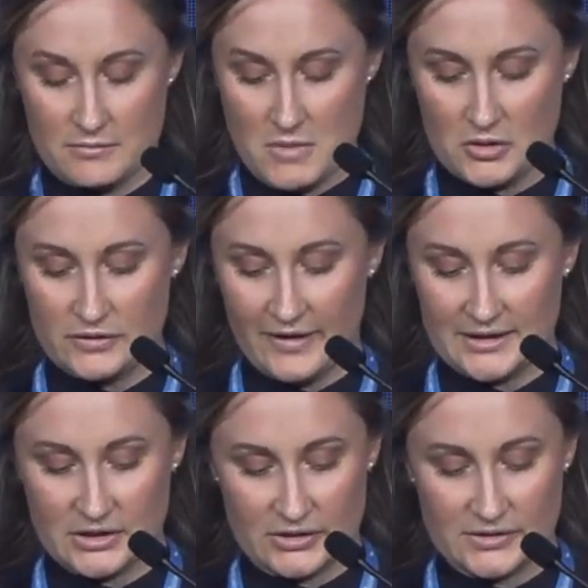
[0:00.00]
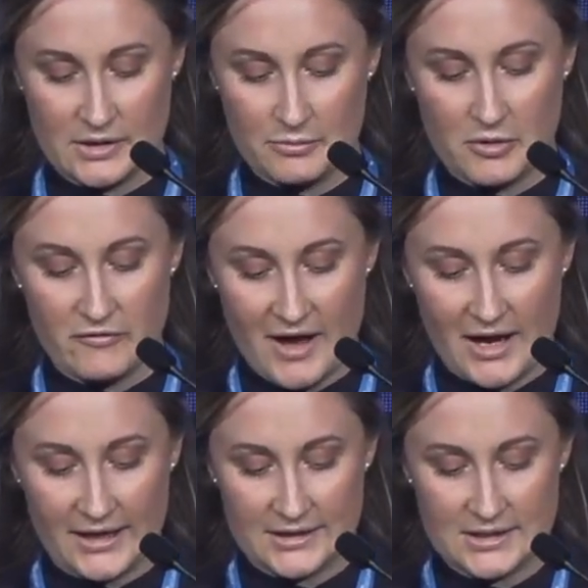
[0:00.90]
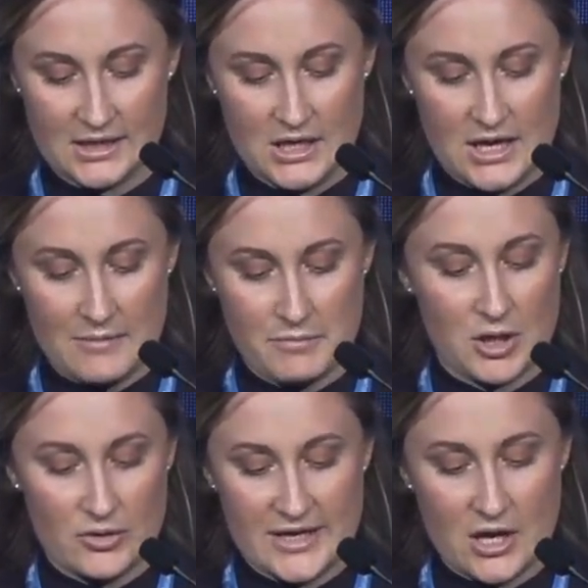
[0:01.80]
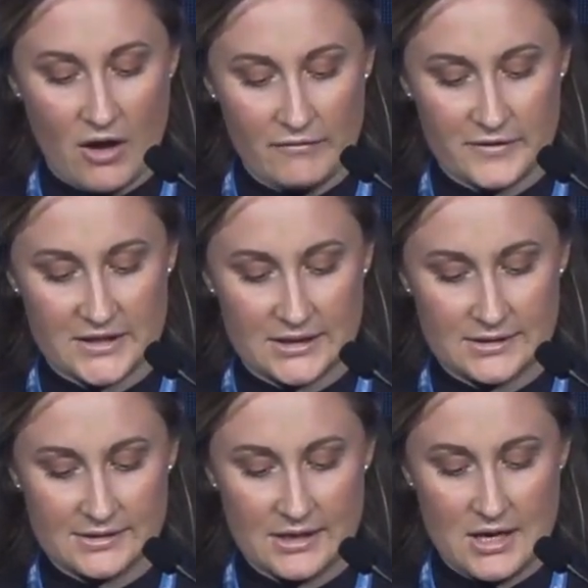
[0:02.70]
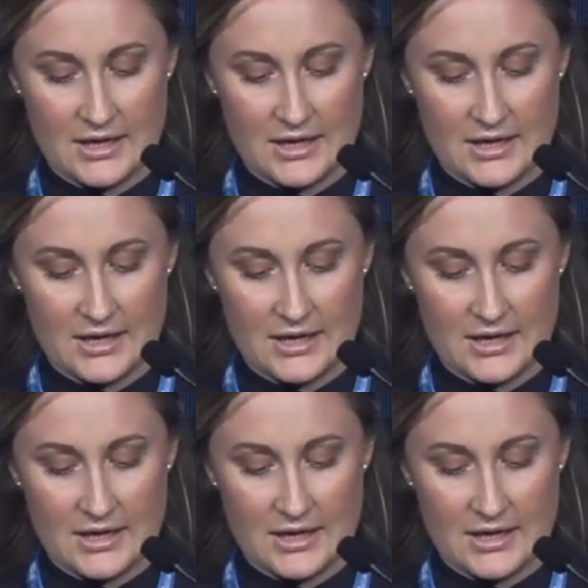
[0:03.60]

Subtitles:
motivators that provide employee confidence,